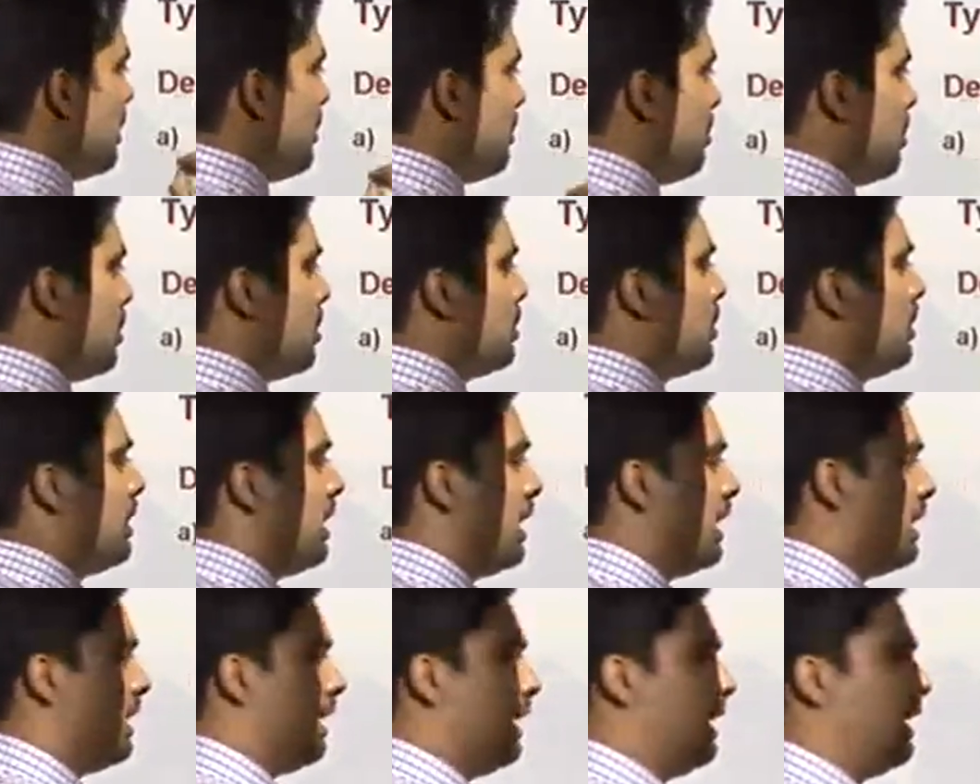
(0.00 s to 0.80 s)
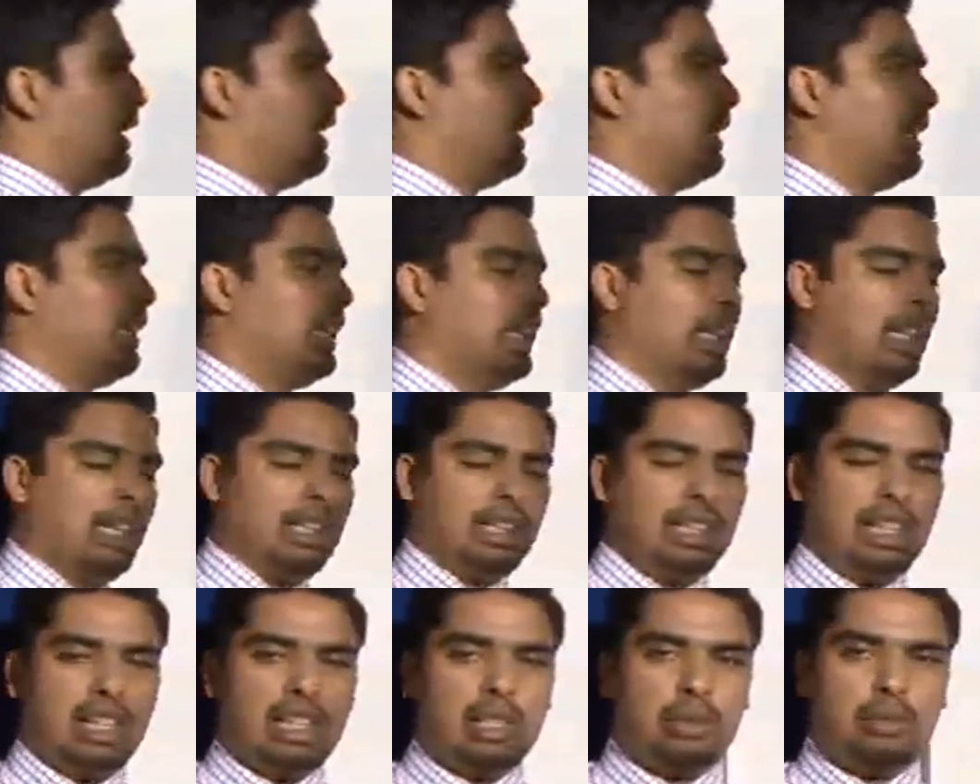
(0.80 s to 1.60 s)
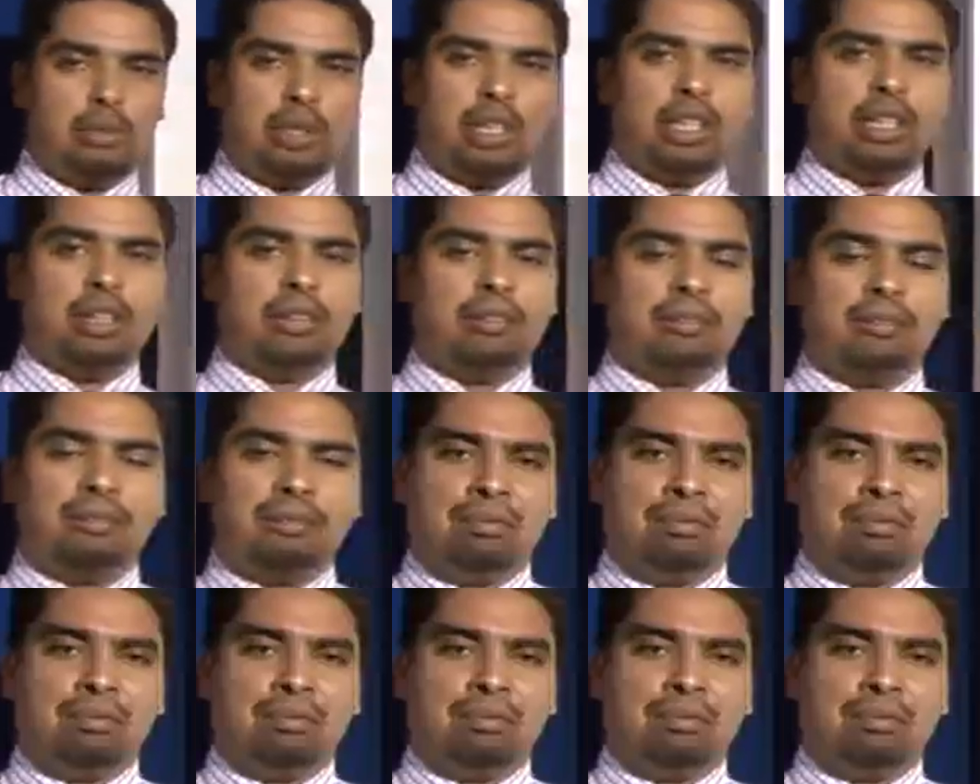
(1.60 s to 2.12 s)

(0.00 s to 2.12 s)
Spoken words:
put together, and that is why